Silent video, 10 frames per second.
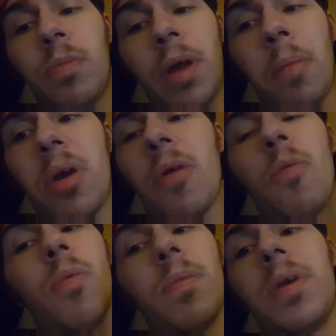I'm
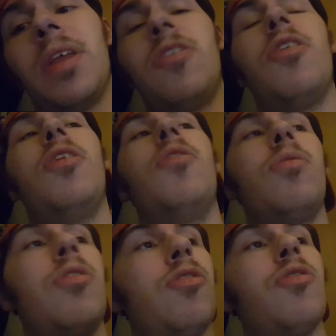gonna gonna tell you
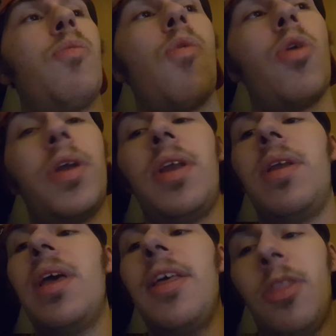there's a
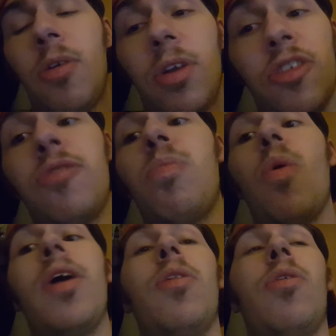warning. There is
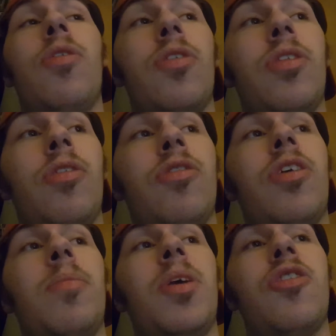spoiler. There's
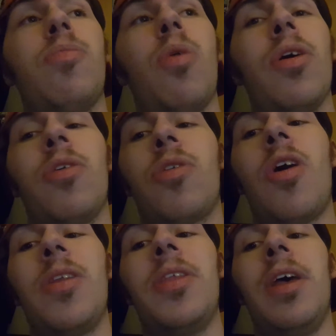gonna be a spoiler
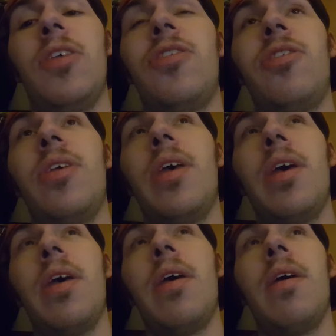on this.
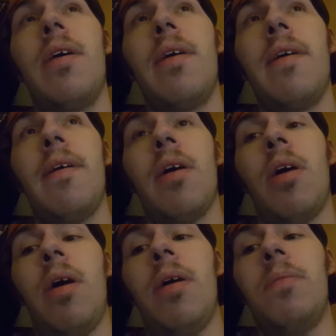
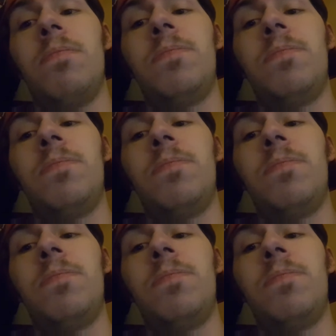Um,